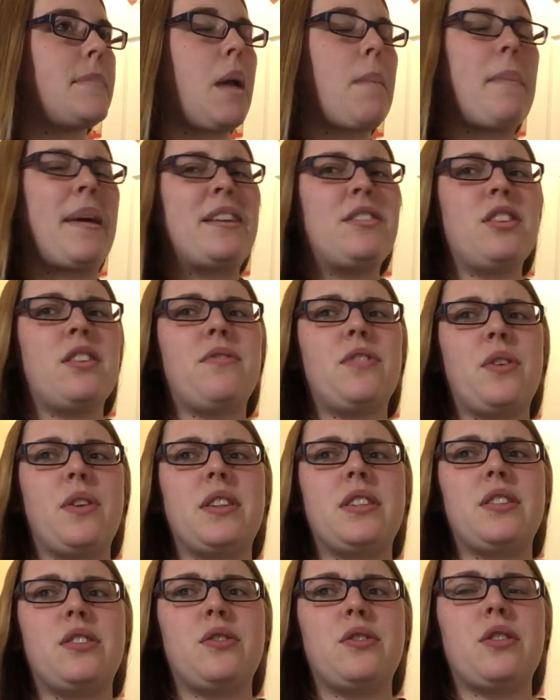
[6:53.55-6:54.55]
Imagine if you
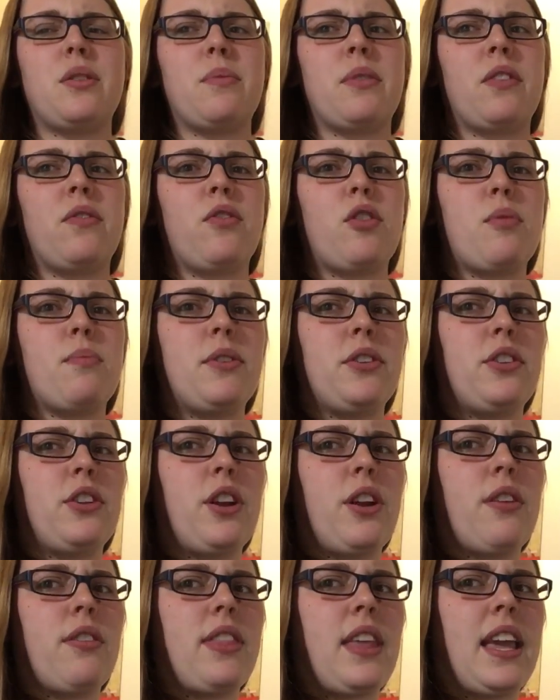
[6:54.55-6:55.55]
had to do something for a
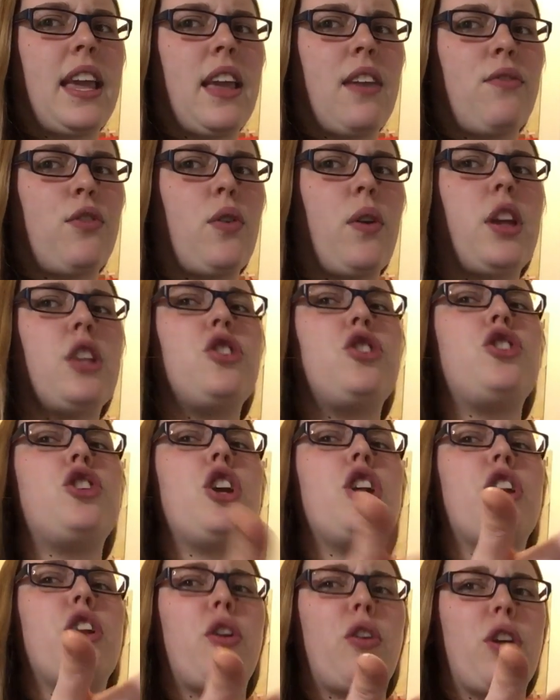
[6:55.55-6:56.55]
millionaire and they gave you a
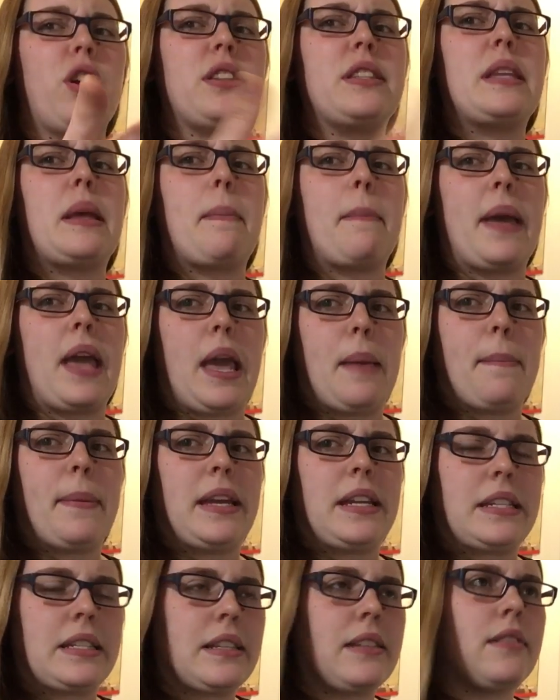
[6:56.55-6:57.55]
generous payment.